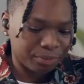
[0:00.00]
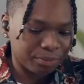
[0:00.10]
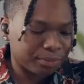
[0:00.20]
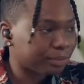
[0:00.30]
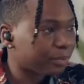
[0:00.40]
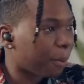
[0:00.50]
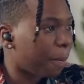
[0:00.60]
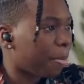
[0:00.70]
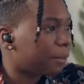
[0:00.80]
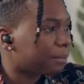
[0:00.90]
Okay.
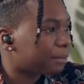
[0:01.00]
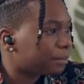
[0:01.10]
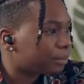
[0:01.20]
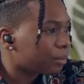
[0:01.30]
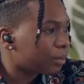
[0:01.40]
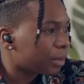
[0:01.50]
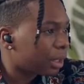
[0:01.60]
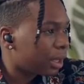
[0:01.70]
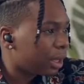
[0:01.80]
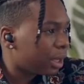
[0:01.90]

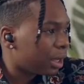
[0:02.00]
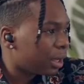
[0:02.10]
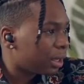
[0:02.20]
I'll make it